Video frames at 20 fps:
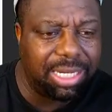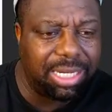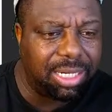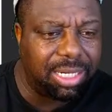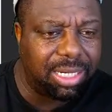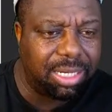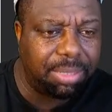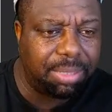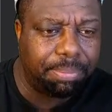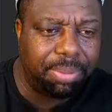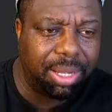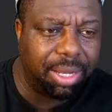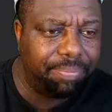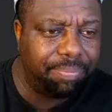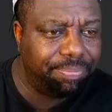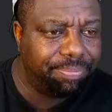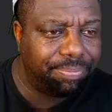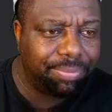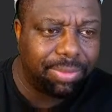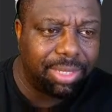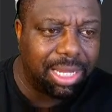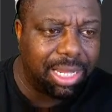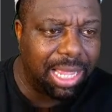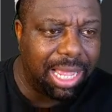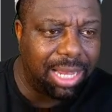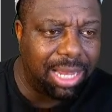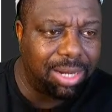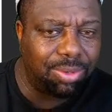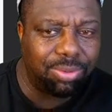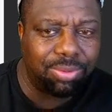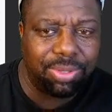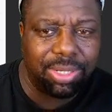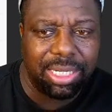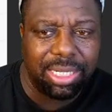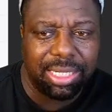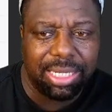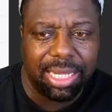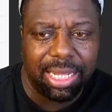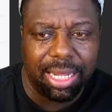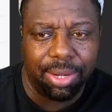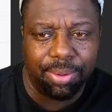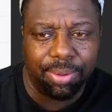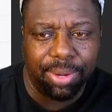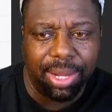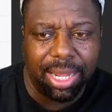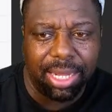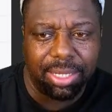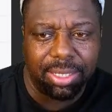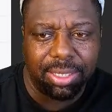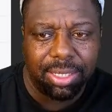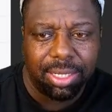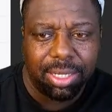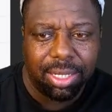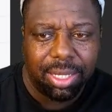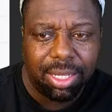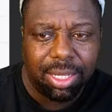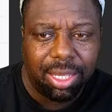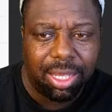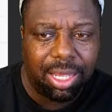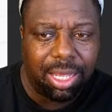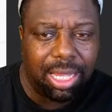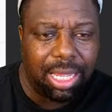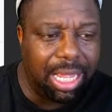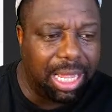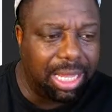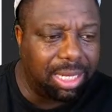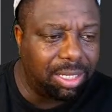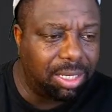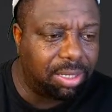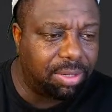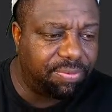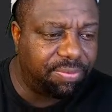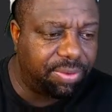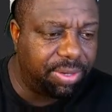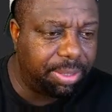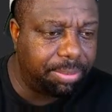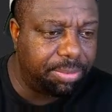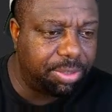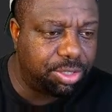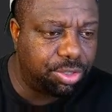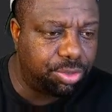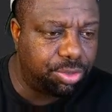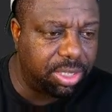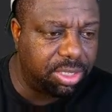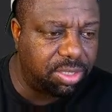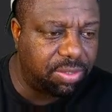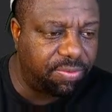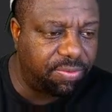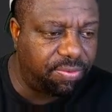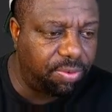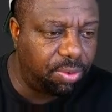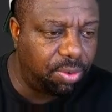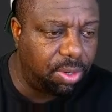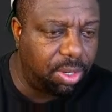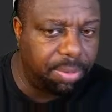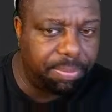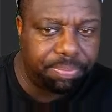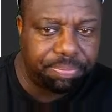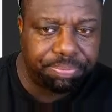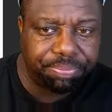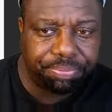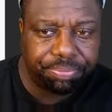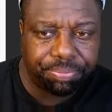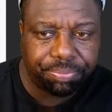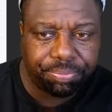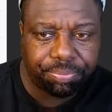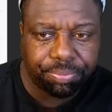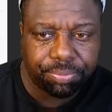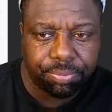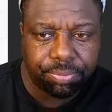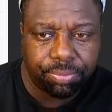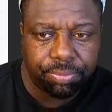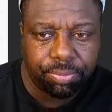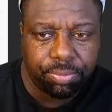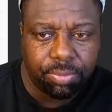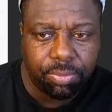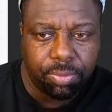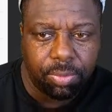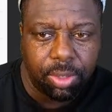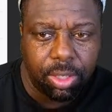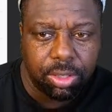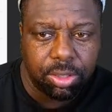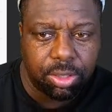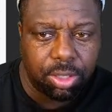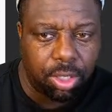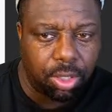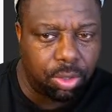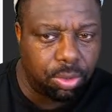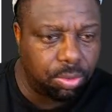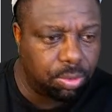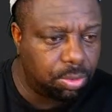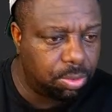lately, but I don't really care, right? I'm looking for him to stretch the floor. So